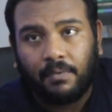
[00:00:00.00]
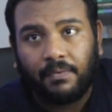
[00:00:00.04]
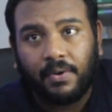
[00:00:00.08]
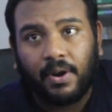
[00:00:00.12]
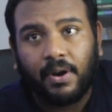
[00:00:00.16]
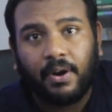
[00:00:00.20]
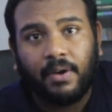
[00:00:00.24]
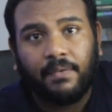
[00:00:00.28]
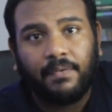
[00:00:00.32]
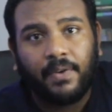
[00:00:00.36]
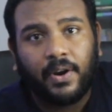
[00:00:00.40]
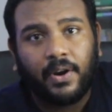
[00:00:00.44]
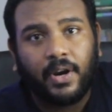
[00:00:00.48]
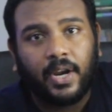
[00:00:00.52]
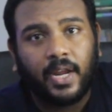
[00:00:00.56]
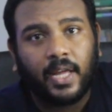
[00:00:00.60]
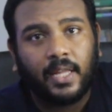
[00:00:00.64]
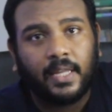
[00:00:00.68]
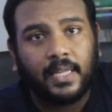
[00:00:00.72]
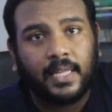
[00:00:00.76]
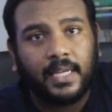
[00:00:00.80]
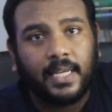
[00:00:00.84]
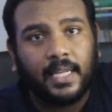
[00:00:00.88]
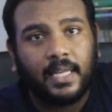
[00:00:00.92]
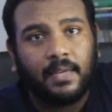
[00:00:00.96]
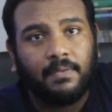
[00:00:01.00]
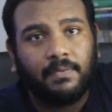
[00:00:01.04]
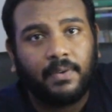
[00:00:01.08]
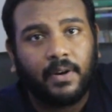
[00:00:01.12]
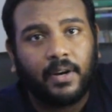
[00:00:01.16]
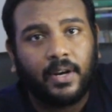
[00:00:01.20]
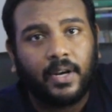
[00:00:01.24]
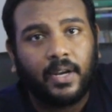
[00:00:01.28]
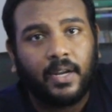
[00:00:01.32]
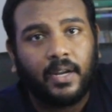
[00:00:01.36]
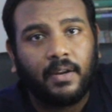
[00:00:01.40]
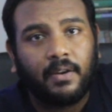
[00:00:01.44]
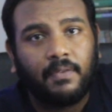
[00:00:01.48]
Very, very LED,
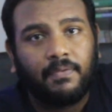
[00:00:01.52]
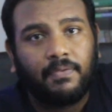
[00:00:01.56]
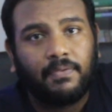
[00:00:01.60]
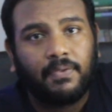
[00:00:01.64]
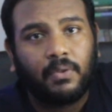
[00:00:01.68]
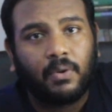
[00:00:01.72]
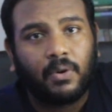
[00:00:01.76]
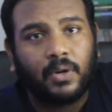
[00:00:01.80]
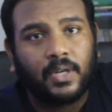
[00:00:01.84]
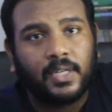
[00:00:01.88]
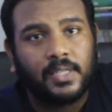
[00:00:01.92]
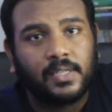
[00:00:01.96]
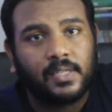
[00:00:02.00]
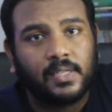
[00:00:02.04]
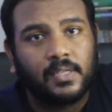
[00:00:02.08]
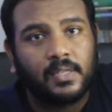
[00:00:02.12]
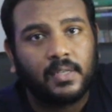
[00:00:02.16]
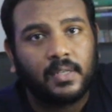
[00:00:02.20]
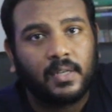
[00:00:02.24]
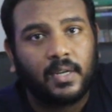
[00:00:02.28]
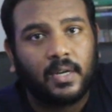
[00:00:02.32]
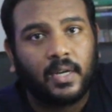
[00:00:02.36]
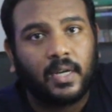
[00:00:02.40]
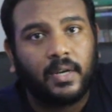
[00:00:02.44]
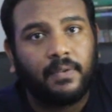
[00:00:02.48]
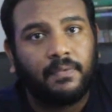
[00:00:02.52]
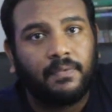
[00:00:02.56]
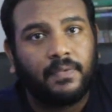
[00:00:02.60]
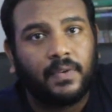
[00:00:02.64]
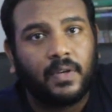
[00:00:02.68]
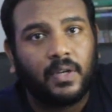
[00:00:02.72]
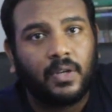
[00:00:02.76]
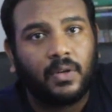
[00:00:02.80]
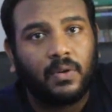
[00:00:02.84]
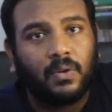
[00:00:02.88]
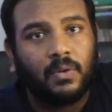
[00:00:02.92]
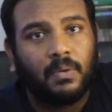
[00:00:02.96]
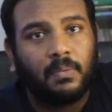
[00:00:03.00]
very fluorescent kind of
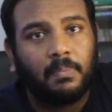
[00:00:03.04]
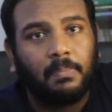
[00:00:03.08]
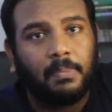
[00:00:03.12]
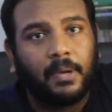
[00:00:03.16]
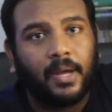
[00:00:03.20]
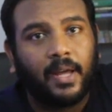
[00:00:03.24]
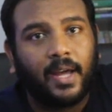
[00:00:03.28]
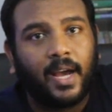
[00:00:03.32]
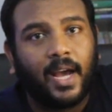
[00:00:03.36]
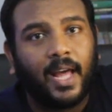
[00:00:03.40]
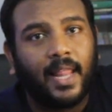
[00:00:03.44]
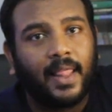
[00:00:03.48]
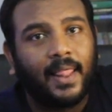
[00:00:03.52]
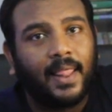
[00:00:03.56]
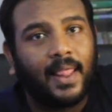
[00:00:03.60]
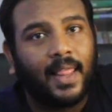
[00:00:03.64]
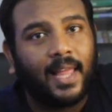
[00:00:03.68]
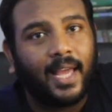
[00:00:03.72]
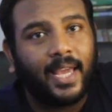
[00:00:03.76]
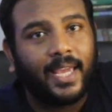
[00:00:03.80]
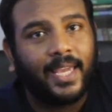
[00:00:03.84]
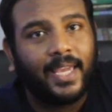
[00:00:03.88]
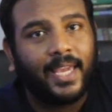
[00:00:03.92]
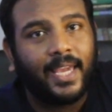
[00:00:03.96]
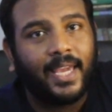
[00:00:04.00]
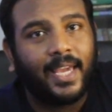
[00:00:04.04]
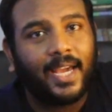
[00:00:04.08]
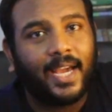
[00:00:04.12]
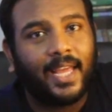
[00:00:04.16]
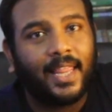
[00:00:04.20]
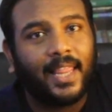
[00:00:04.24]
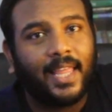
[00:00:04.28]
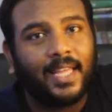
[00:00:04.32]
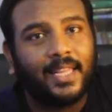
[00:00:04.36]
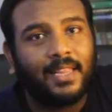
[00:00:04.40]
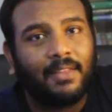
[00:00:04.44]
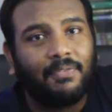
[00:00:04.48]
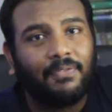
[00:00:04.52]
deal. But I like it. I
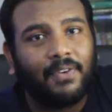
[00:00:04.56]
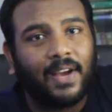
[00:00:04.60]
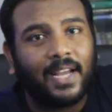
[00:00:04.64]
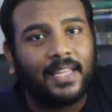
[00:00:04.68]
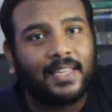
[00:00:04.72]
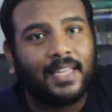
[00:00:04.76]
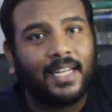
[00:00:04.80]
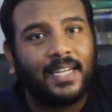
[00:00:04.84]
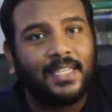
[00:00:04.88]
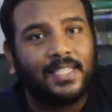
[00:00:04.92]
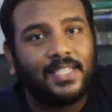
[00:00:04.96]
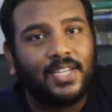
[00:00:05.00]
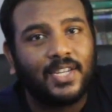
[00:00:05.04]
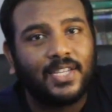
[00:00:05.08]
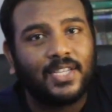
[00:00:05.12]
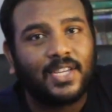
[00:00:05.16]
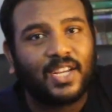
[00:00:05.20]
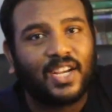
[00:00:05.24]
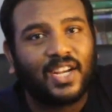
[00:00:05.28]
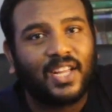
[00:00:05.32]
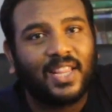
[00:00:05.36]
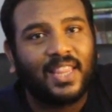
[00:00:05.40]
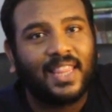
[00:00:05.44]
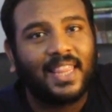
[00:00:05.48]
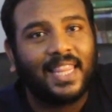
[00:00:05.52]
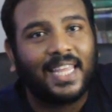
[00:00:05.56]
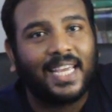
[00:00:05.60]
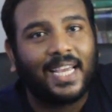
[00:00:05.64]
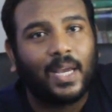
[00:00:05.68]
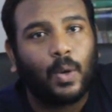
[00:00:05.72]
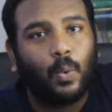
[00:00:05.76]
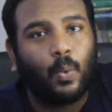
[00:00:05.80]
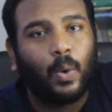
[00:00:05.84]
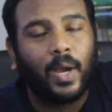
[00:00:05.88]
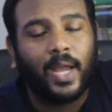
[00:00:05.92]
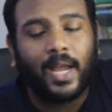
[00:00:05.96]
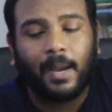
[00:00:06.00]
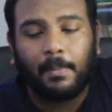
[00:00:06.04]
like the fact that it's just a click
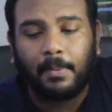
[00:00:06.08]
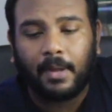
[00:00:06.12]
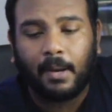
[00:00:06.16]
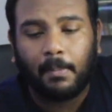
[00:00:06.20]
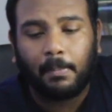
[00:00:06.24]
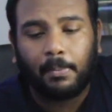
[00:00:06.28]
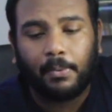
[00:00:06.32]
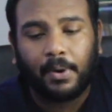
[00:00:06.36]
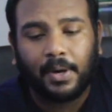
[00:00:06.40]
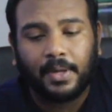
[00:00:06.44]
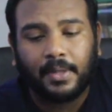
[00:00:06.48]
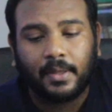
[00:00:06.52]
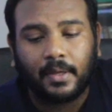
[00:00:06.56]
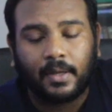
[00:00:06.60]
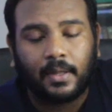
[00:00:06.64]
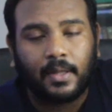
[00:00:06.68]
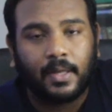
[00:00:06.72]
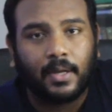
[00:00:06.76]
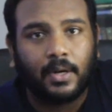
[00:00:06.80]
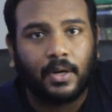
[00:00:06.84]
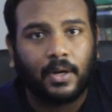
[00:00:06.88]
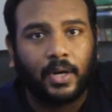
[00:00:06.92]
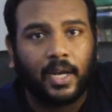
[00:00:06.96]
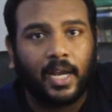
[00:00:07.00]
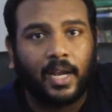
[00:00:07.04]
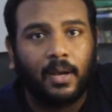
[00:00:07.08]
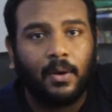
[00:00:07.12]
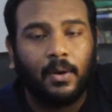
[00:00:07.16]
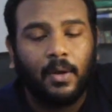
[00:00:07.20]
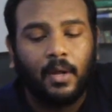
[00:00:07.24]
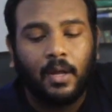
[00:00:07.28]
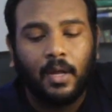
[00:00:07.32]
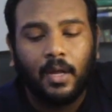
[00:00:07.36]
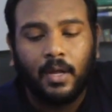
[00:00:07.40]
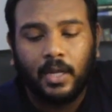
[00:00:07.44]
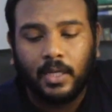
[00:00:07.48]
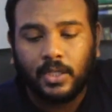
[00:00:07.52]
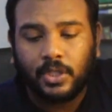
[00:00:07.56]
away. I'm going to break the clicker now.
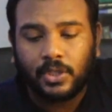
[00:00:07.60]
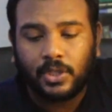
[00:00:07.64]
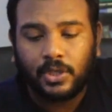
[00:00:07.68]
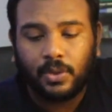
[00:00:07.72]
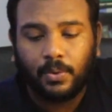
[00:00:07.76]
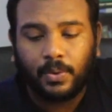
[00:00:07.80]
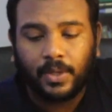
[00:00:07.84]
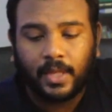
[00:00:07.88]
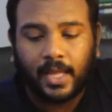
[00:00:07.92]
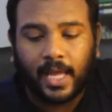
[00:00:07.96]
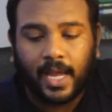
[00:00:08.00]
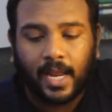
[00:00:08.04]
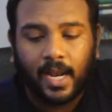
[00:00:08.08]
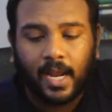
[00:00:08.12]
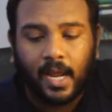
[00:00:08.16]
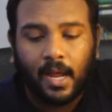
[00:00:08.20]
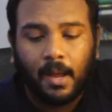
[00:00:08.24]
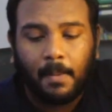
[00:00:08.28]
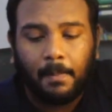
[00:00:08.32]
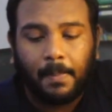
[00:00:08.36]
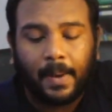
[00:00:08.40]
Just doing that.